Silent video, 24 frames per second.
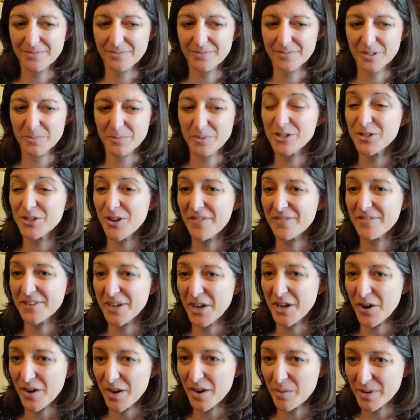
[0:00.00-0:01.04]
speak softly
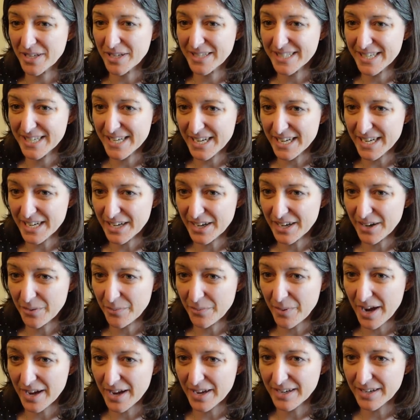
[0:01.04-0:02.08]
and carry a big stick,
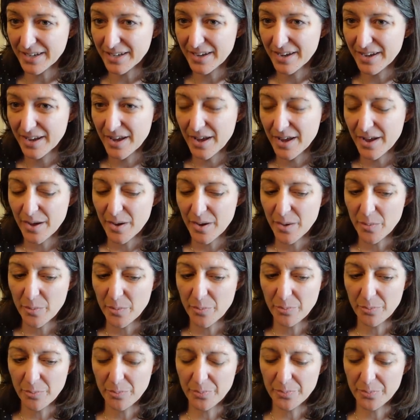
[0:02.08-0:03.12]
right?
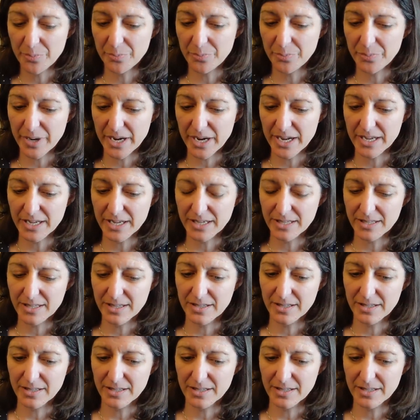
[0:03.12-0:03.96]
But